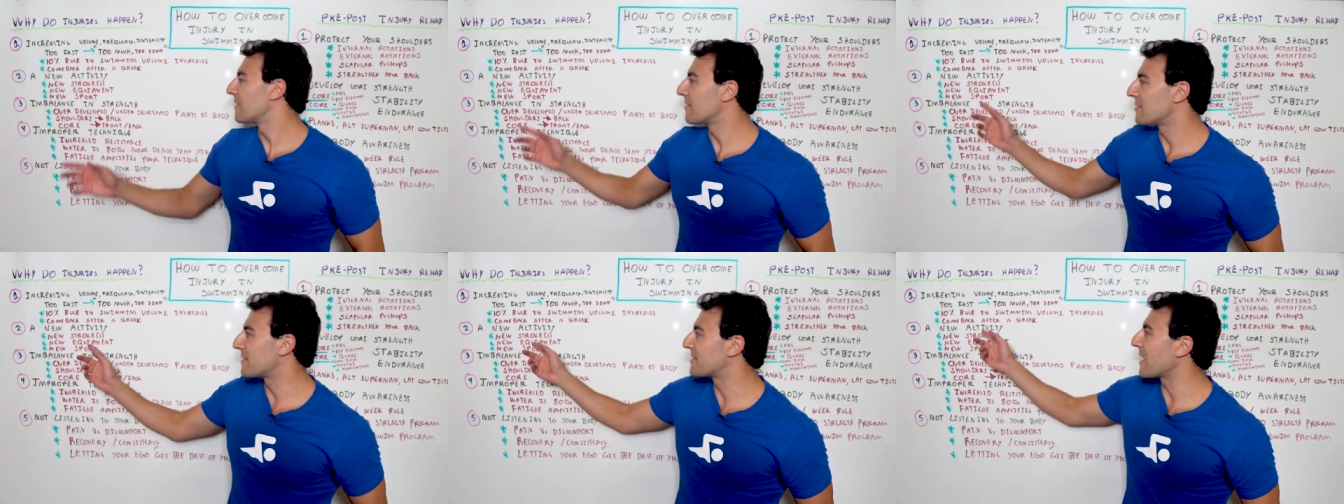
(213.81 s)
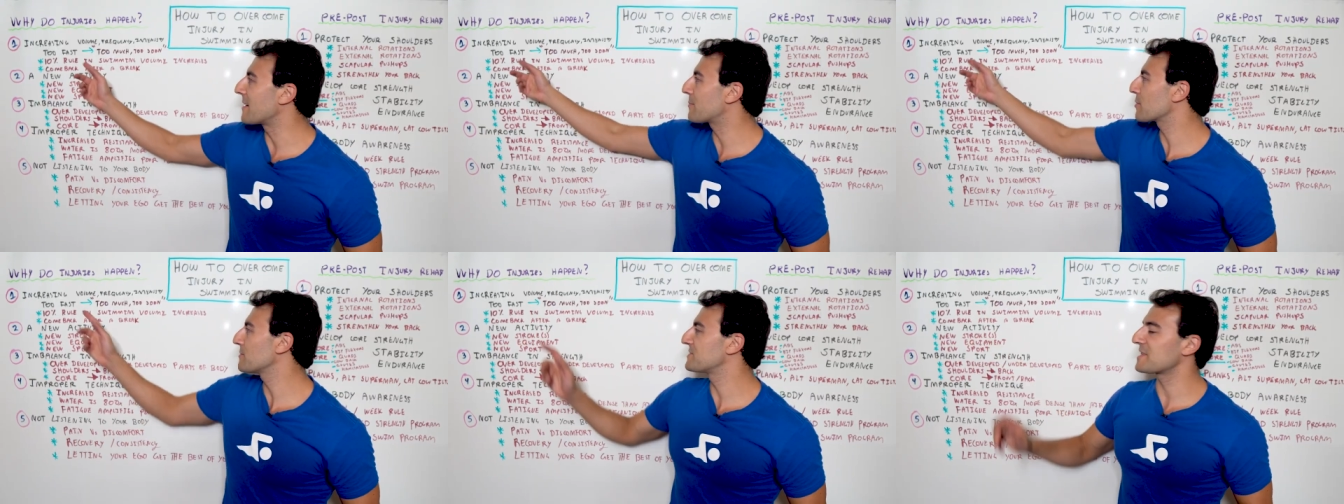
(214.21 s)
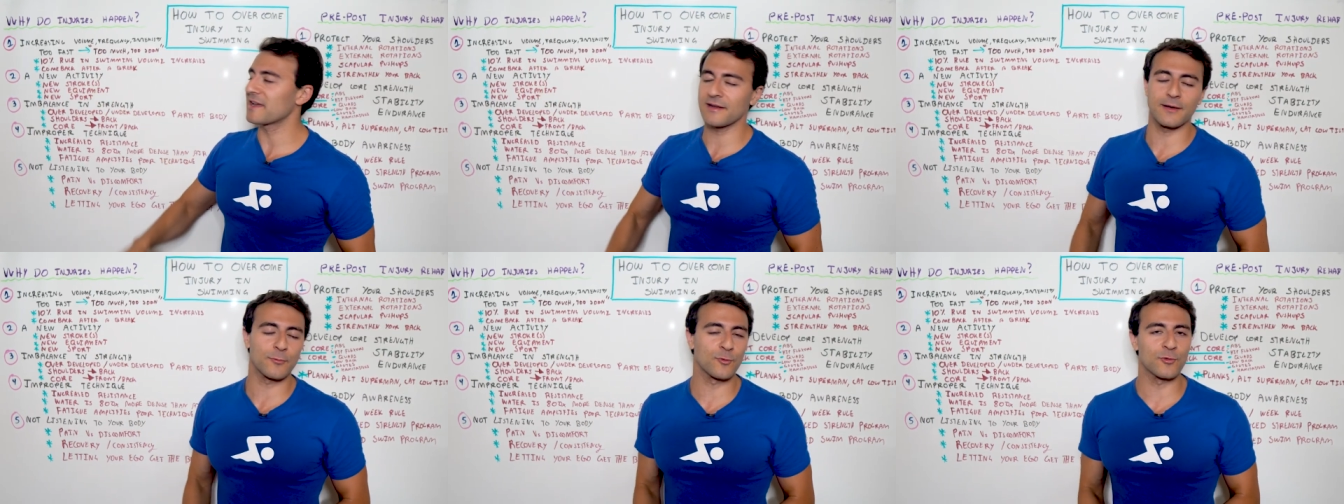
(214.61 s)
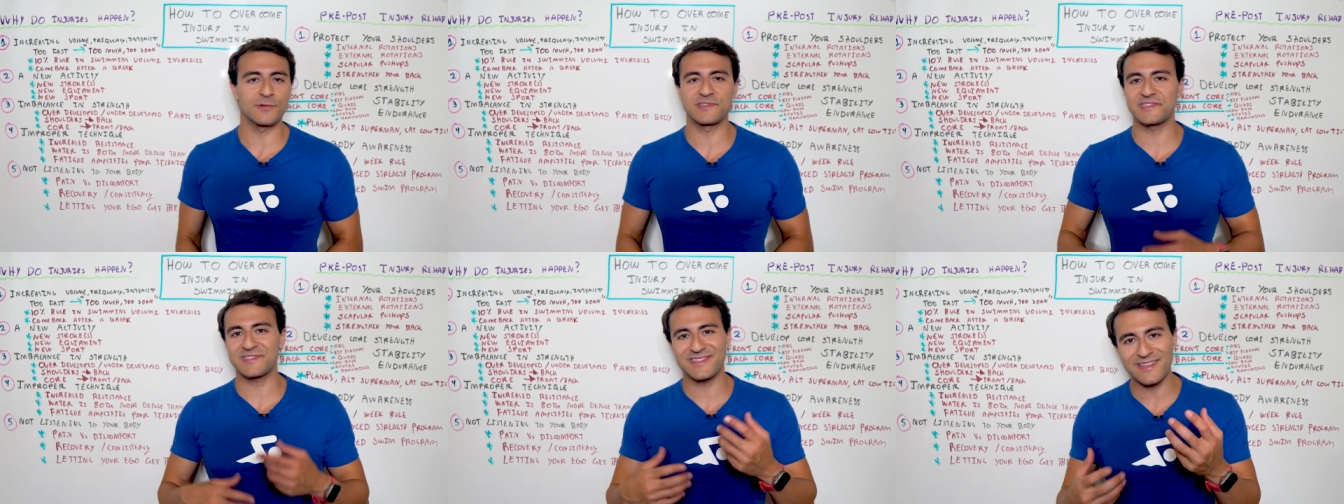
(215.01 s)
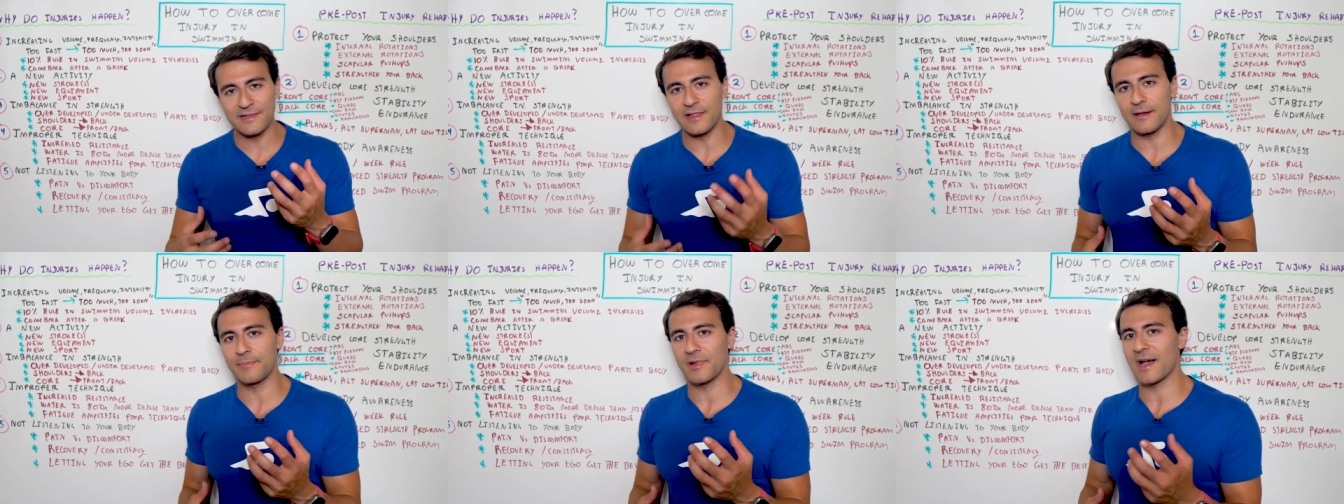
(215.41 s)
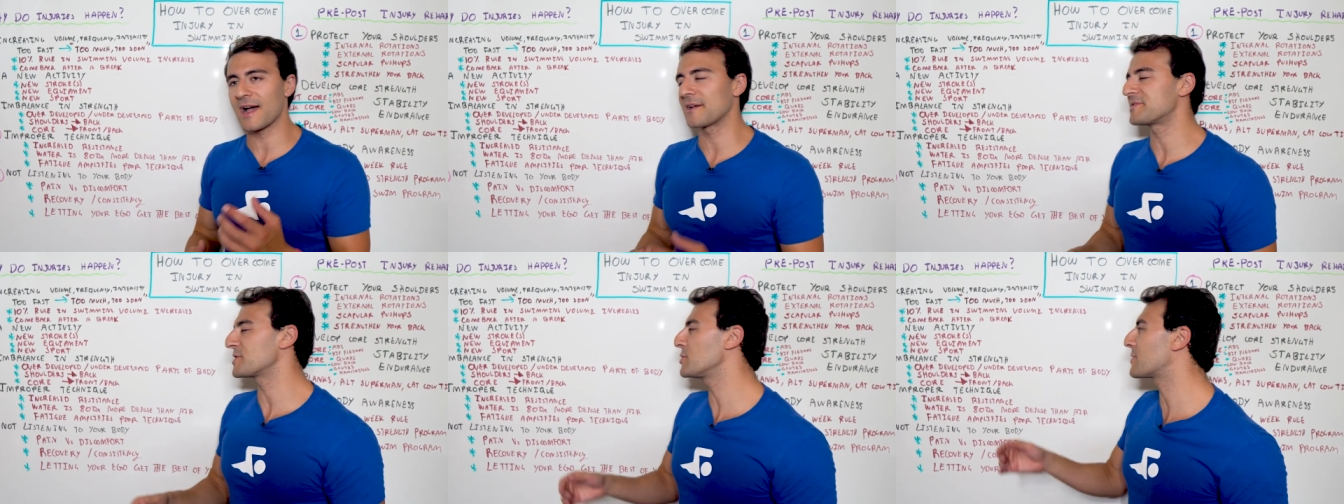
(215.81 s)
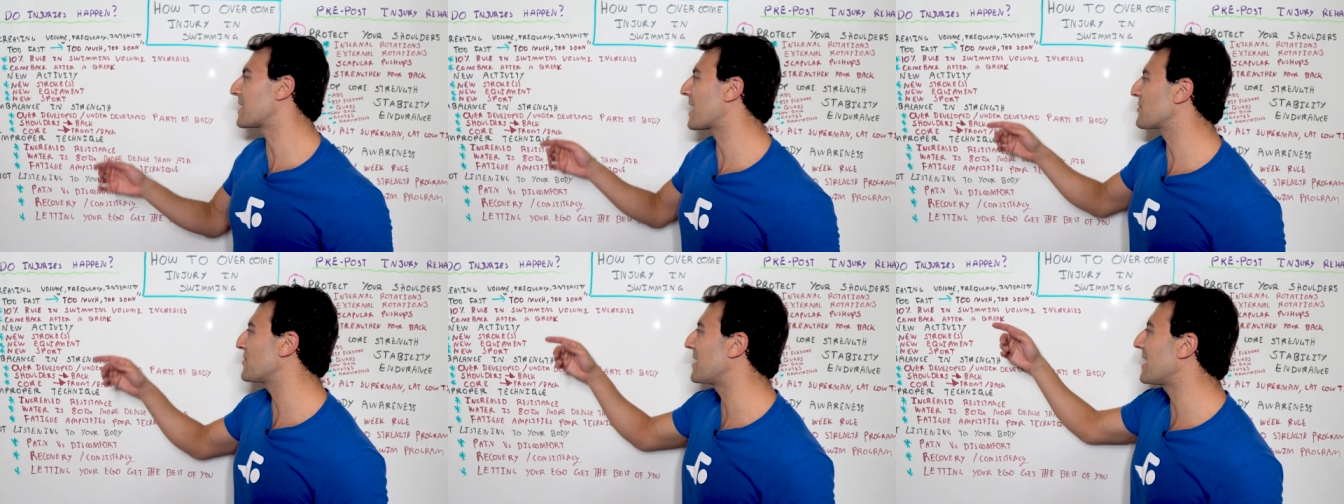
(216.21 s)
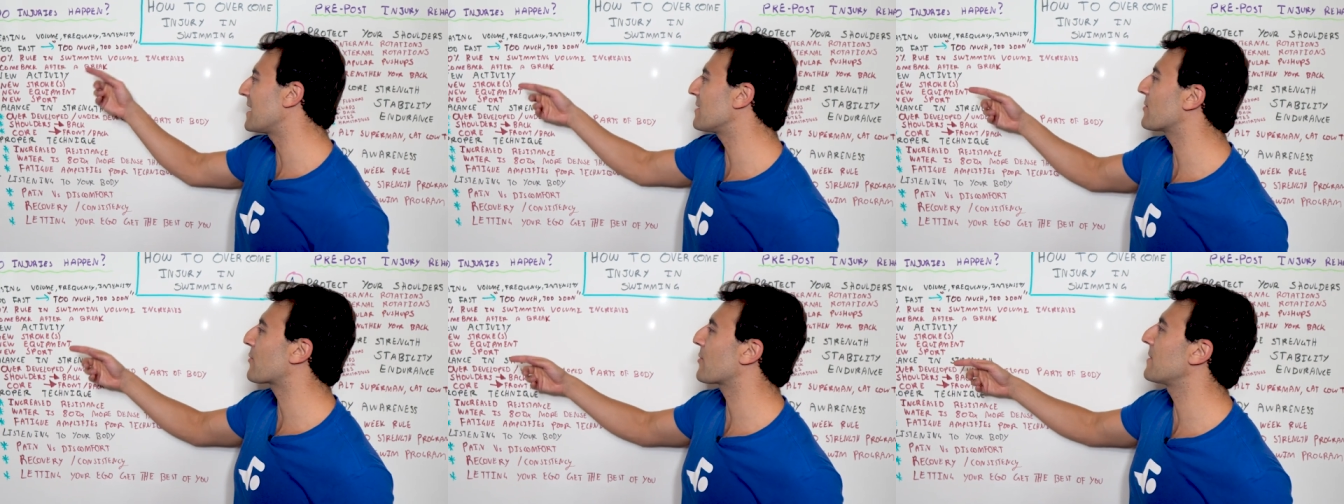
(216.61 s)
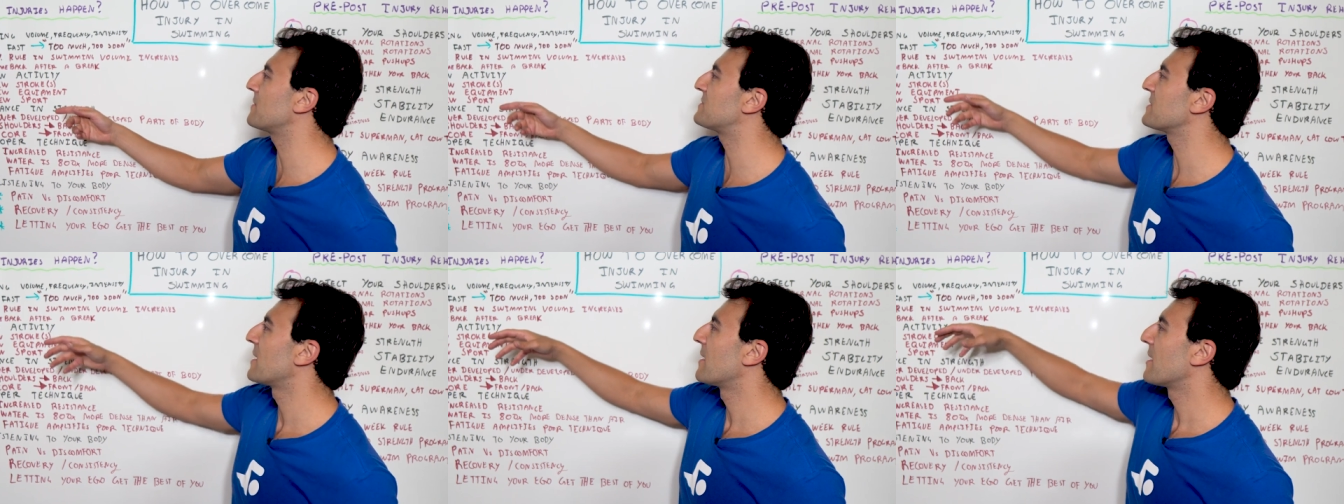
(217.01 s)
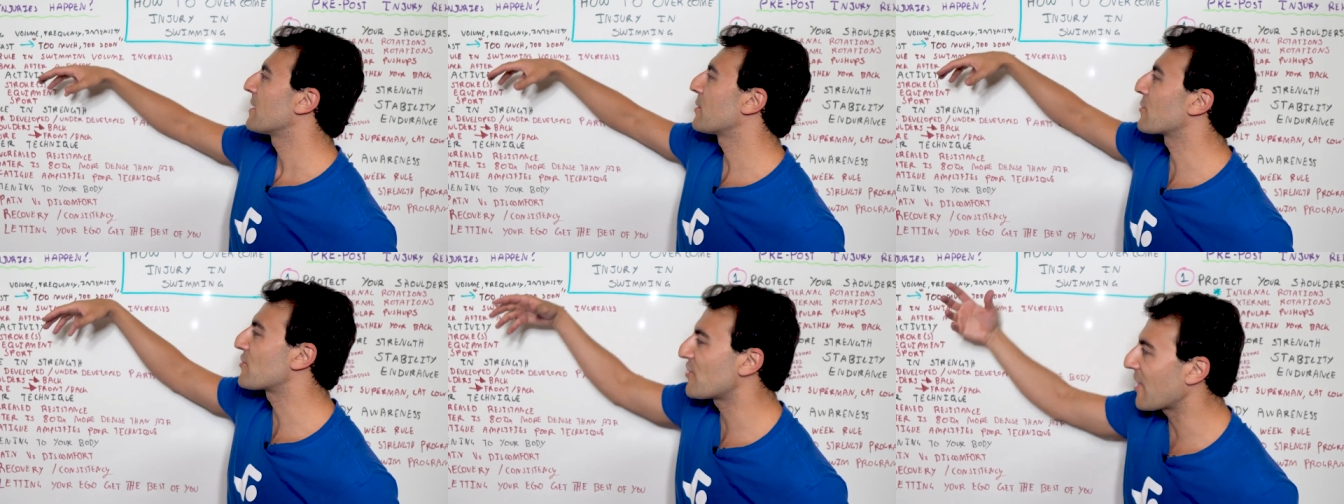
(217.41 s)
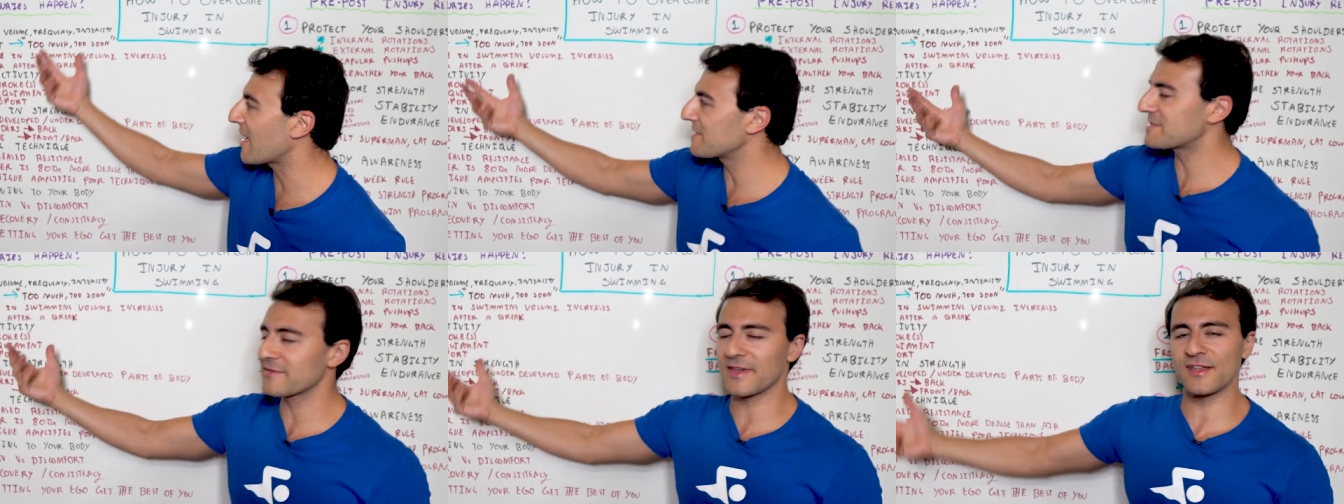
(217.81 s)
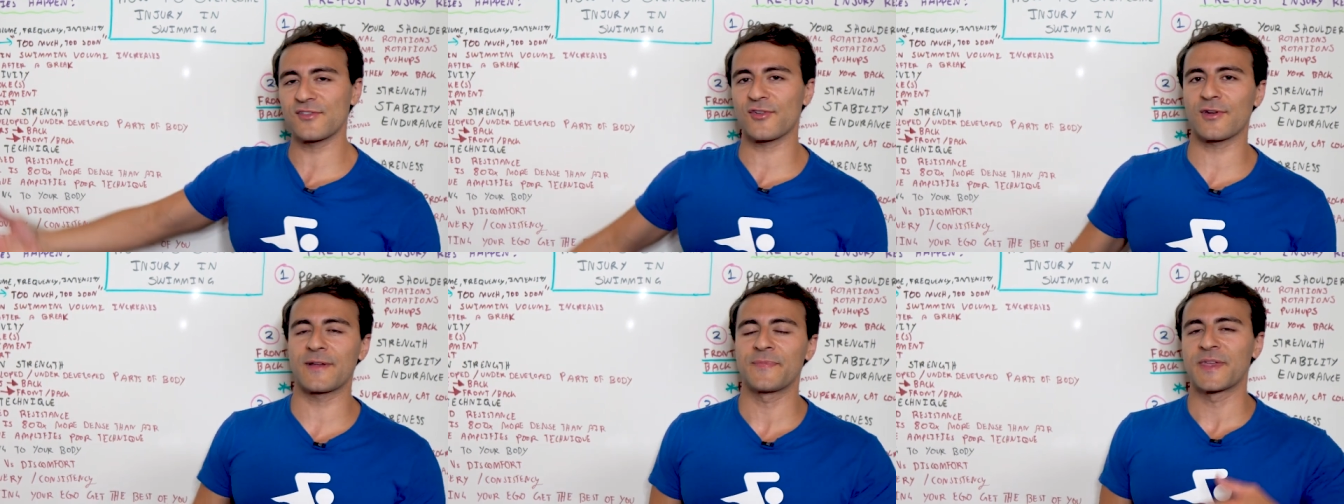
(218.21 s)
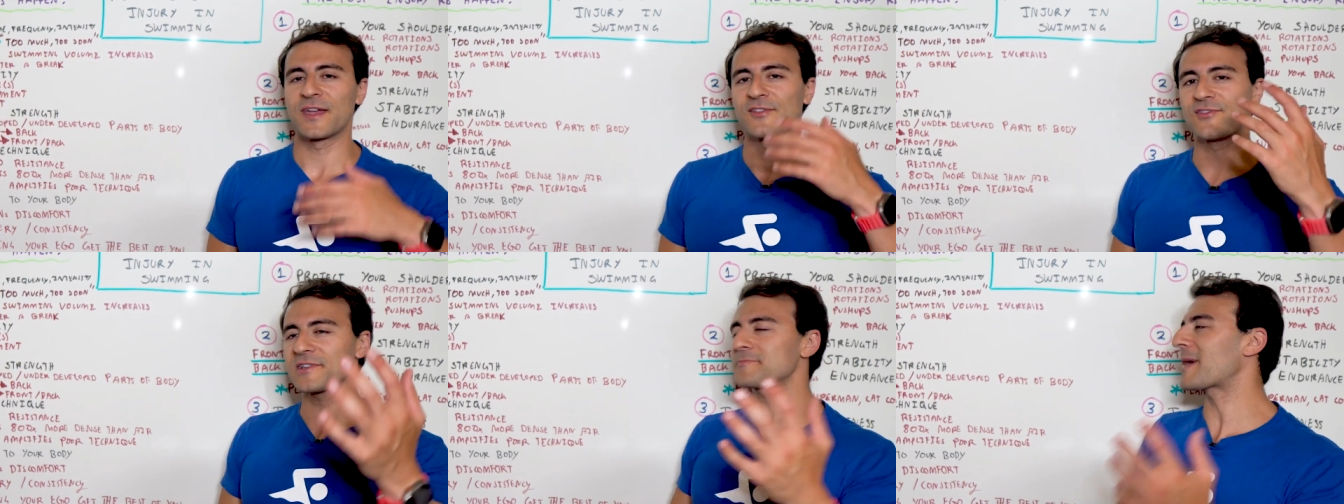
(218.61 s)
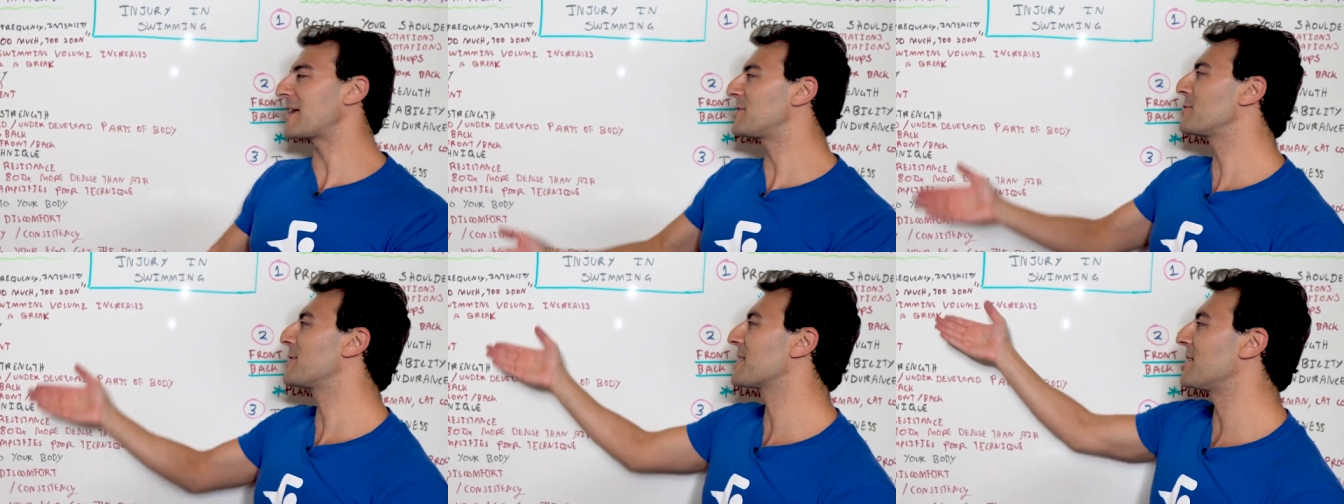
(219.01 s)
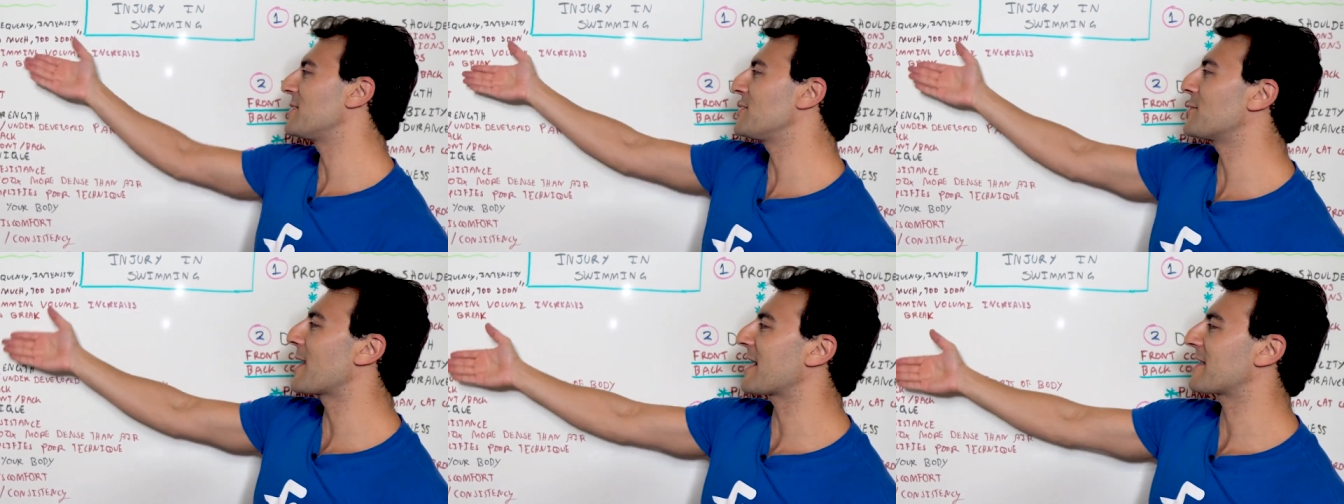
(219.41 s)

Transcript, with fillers: the 10% rule still applies. So you can actually increase your chance of injury just by doing a new